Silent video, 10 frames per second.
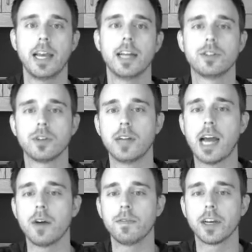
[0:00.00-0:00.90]
And so
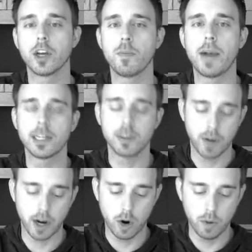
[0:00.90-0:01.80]
now if I go back to
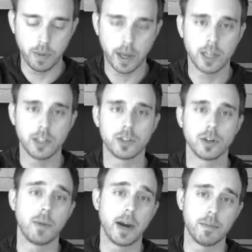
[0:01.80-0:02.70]
my homepage or my